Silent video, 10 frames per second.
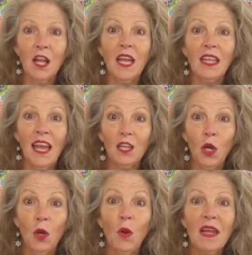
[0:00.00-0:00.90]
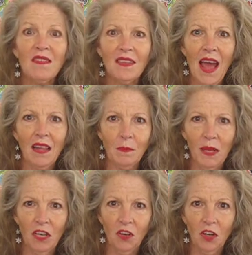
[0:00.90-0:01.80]
yellow
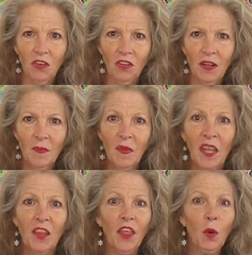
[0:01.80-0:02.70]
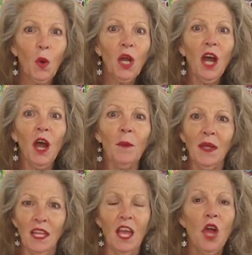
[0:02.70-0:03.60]
salamanders. They were
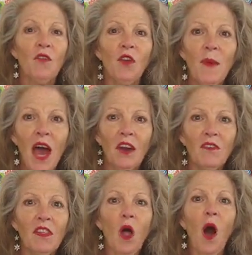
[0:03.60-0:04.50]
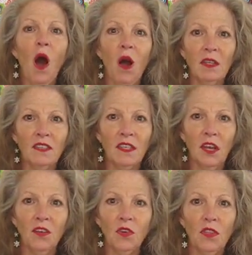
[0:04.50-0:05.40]
coming from out of the logs and
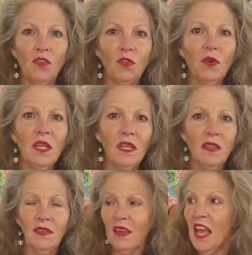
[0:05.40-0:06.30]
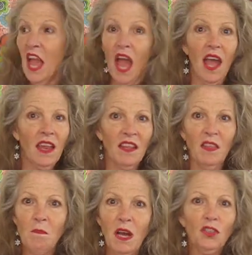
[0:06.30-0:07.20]
under the trees and the
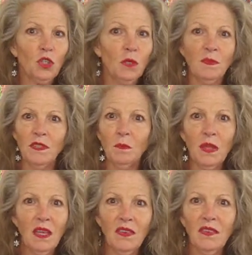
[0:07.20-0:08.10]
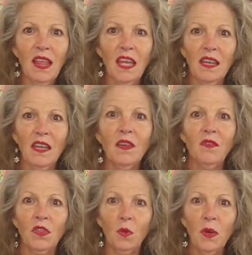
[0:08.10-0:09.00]
mushrooms and places they had hid for
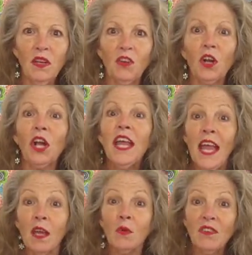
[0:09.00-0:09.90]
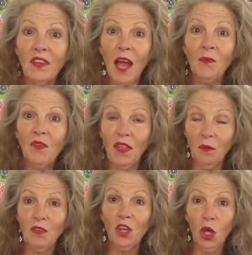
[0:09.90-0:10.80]
the winter. It was time for them
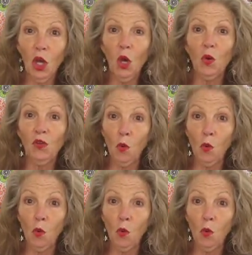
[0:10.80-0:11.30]
to go to